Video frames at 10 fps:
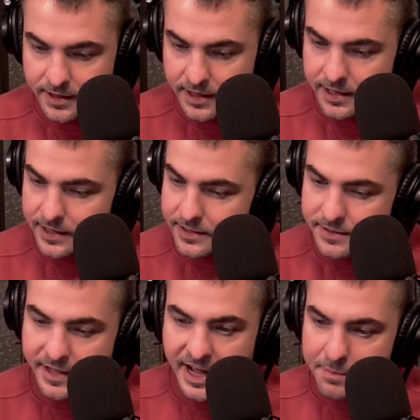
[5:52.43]

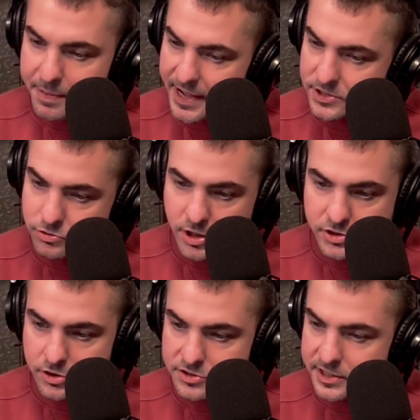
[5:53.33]
and they have pass rushers.